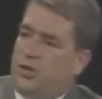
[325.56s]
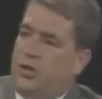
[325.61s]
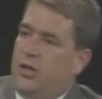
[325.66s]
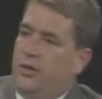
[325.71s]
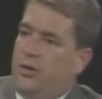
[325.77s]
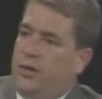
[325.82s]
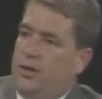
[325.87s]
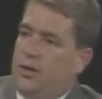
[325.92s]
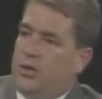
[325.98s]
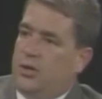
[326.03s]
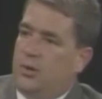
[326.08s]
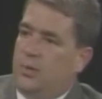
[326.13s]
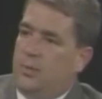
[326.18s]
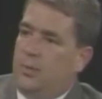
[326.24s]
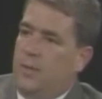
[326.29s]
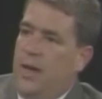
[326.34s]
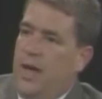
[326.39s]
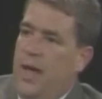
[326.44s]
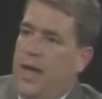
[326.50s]
security issue,
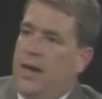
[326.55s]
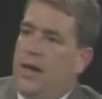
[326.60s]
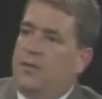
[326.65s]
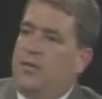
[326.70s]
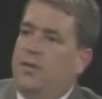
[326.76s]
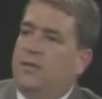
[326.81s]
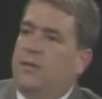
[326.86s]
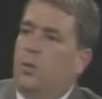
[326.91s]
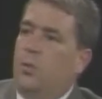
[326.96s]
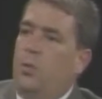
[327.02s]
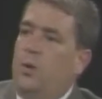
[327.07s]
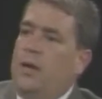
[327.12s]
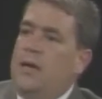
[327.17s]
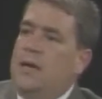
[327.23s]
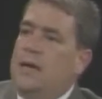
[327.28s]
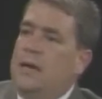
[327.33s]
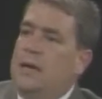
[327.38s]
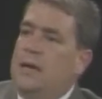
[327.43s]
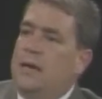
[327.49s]
and I think that
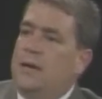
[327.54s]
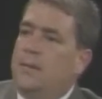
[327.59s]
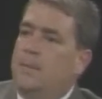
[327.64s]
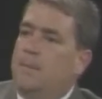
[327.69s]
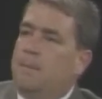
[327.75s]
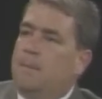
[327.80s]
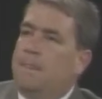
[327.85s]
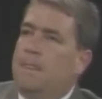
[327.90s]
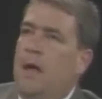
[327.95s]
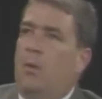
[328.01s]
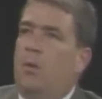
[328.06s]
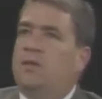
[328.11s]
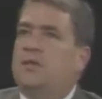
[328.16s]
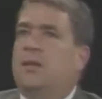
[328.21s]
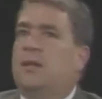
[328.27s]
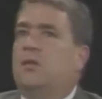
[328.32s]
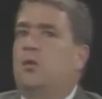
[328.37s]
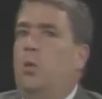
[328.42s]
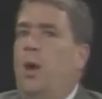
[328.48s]
we need, now
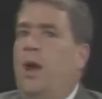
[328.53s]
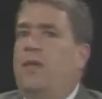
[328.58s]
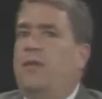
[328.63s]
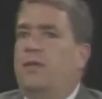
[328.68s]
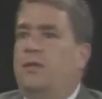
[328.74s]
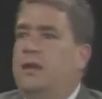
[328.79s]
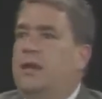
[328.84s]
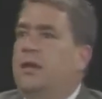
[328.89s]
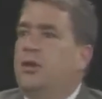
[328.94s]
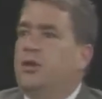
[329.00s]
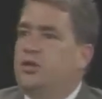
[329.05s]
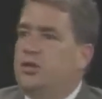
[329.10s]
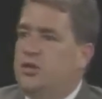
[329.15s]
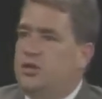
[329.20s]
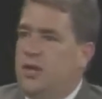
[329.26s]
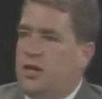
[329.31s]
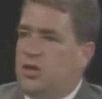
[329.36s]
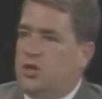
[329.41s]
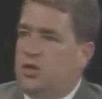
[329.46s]
once again, the way that the energy
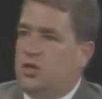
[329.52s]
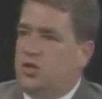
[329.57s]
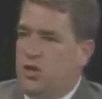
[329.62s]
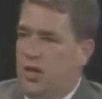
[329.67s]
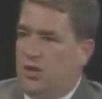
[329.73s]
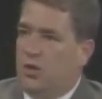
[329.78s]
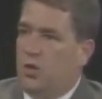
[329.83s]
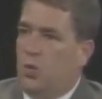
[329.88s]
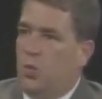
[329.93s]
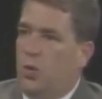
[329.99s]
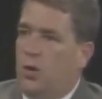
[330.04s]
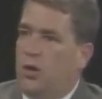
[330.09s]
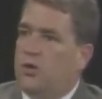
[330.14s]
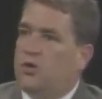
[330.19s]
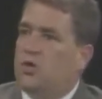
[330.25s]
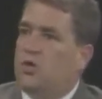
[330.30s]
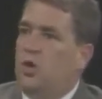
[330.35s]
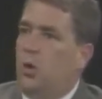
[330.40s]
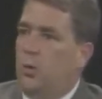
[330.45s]
sector
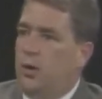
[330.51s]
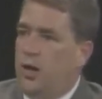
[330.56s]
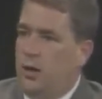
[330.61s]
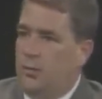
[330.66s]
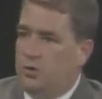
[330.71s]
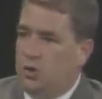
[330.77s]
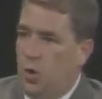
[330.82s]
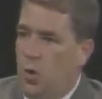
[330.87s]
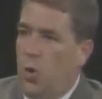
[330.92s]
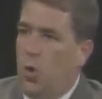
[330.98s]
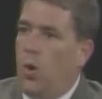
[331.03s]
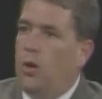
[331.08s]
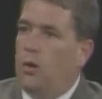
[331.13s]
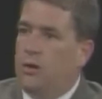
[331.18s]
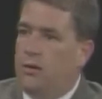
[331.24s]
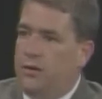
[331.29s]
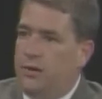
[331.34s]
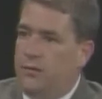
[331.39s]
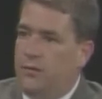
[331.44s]
works, you know, when it comes to
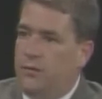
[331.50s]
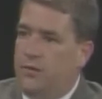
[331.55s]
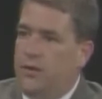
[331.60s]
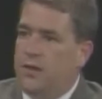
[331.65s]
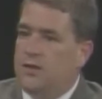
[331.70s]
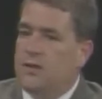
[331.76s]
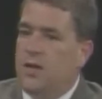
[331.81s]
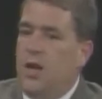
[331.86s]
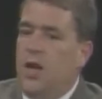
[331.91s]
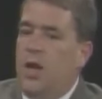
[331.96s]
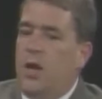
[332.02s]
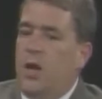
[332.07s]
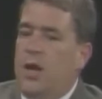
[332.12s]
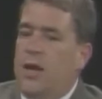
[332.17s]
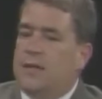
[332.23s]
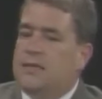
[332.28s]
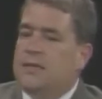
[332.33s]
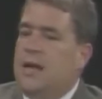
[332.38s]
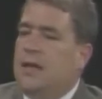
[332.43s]
oil and different things,
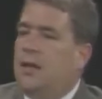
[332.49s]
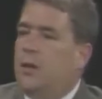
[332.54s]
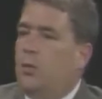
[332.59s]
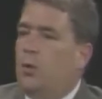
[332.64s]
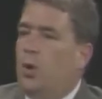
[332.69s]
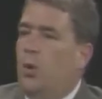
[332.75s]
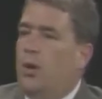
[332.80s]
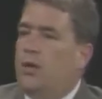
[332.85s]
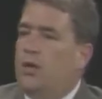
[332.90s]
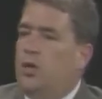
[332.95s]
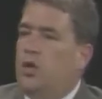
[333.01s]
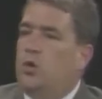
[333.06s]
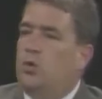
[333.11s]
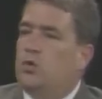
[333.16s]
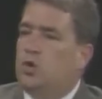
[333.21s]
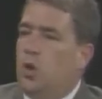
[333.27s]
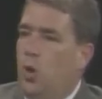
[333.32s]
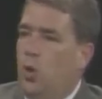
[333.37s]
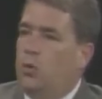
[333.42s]
it's not like we're going to
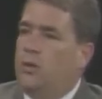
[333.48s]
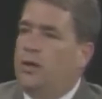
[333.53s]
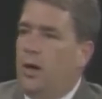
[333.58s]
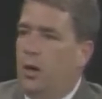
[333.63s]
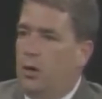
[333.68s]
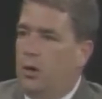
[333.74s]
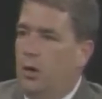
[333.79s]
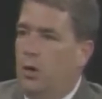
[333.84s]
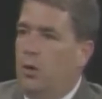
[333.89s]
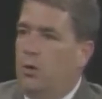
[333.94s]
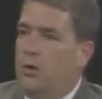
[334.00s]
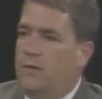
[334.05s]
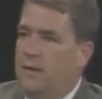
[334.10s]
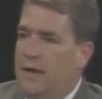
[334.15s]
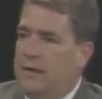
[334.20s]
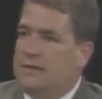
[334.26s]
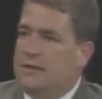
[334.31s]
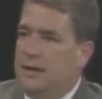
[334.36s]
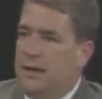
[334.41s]
use only our own and
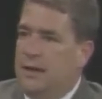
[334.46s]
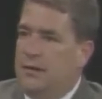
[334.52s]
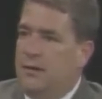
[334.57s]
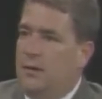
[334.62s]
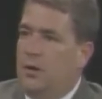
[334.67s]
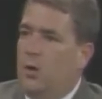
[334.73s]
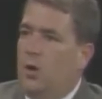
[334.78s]
that's it.